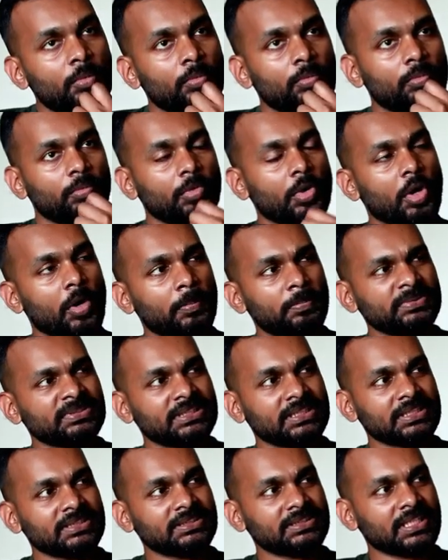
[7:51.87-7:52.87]
This is
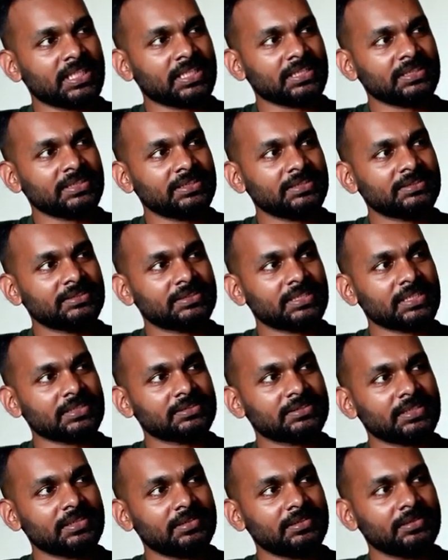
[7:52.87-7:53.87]
opposite
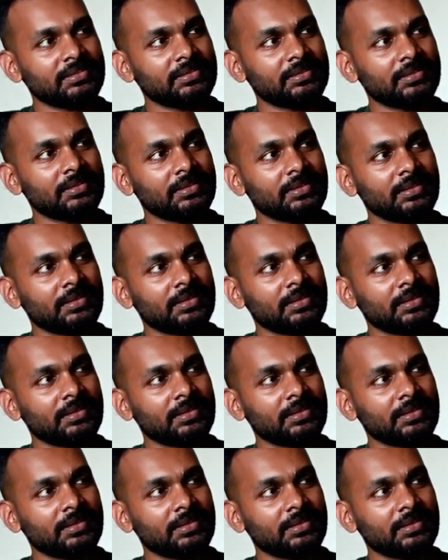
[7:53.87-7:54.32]
sides, uh,